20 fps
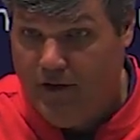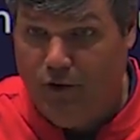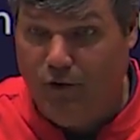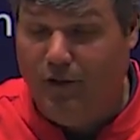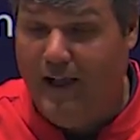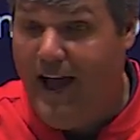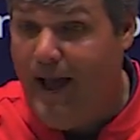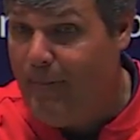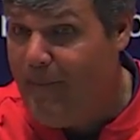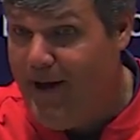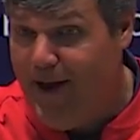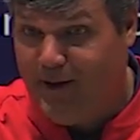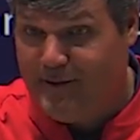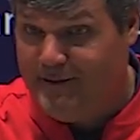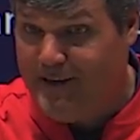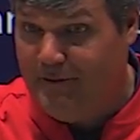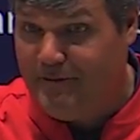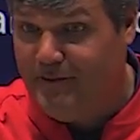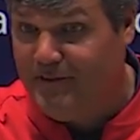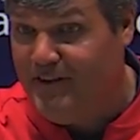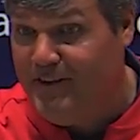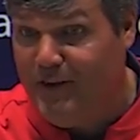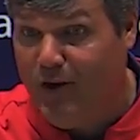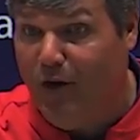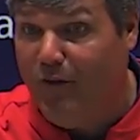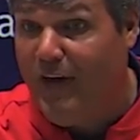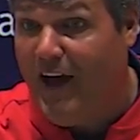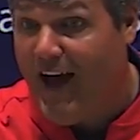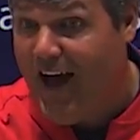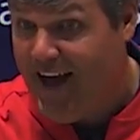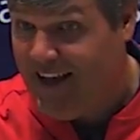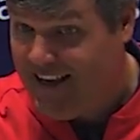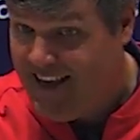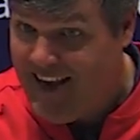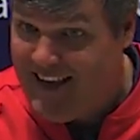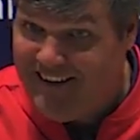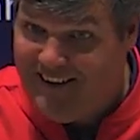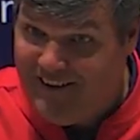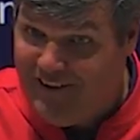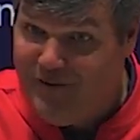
your linebackers have to see all the eye candy.